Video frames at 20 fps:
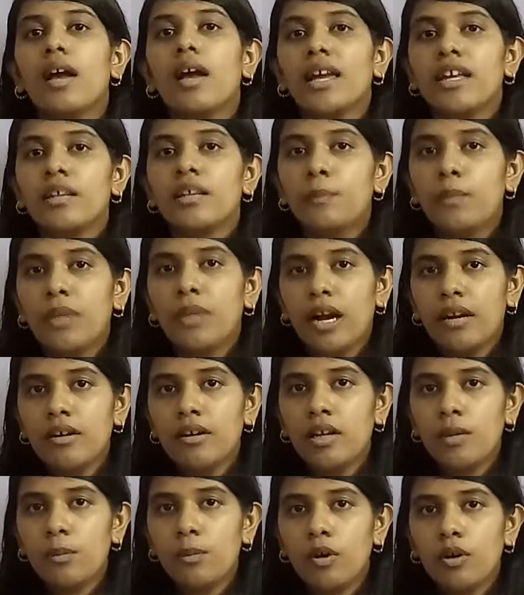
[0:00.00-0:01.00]
In plant
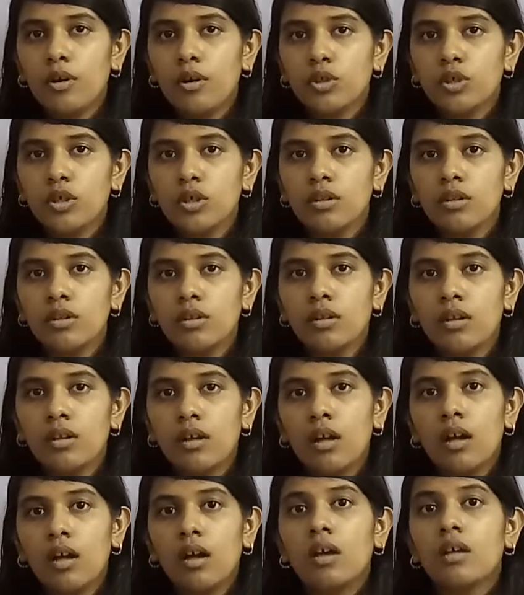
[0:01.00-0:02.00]
reproduction,
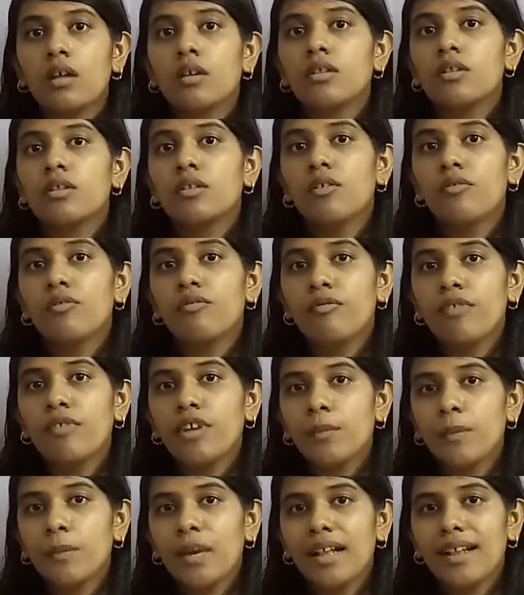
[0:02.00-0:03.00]
the
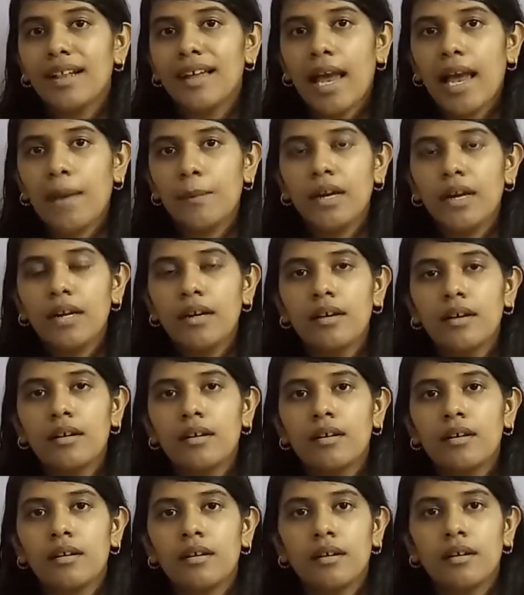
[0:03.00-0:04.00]
female gamete
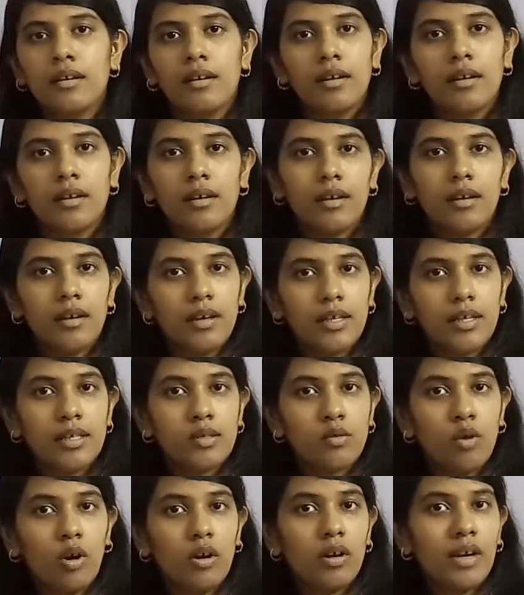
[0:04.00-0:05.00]
is
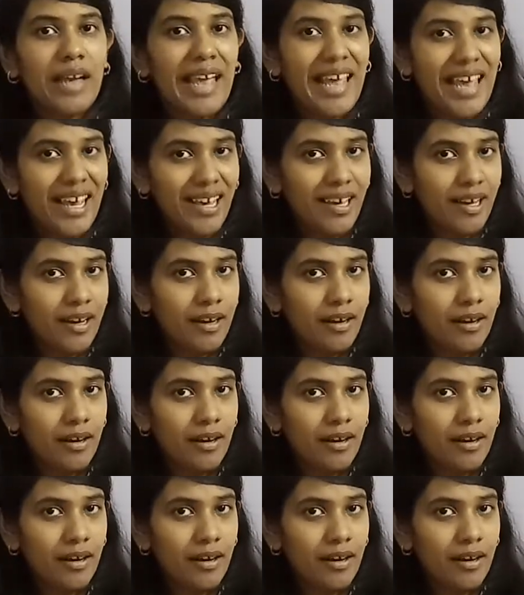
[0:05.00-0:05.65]
called egg.